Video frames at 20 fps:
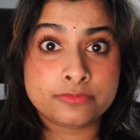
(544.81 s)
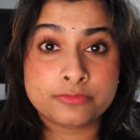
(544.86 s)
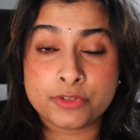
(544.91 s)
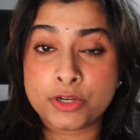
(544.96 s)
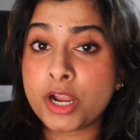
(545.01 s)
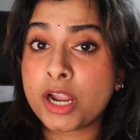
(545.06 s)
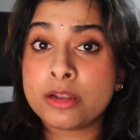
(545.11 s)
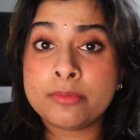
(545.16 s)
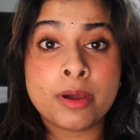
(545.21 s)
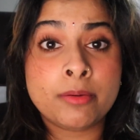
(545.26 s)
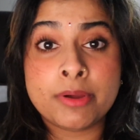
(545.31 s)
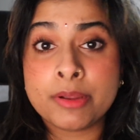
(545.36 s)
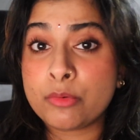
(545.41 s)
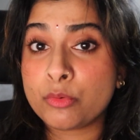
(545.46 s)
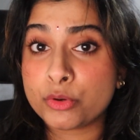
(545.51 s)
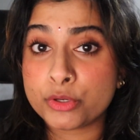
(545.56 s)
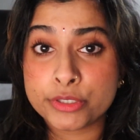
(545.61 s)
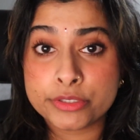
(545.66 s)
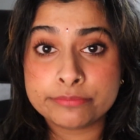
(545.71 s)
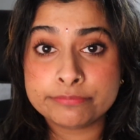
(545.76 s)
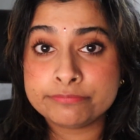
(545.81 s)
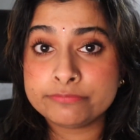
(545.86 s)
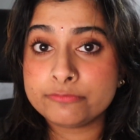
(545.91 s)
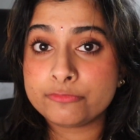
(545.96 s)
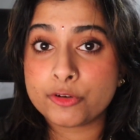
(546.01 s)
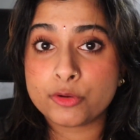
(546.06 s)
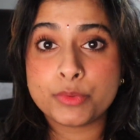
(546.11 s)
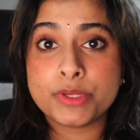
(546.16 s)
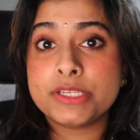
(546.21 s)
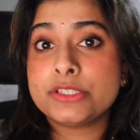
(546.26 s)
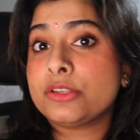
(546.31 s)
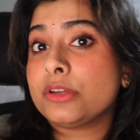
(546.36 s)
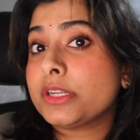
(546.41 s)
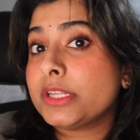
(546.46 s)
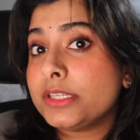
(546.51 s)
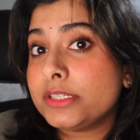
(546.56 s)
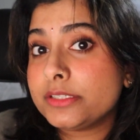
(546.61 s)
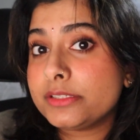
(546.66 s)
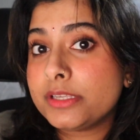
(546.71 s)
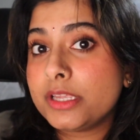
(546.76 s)
forgot about my order for weeks on
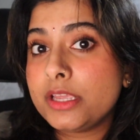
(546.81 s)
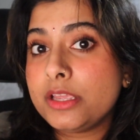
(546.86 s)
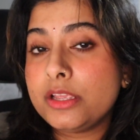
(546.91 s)
end.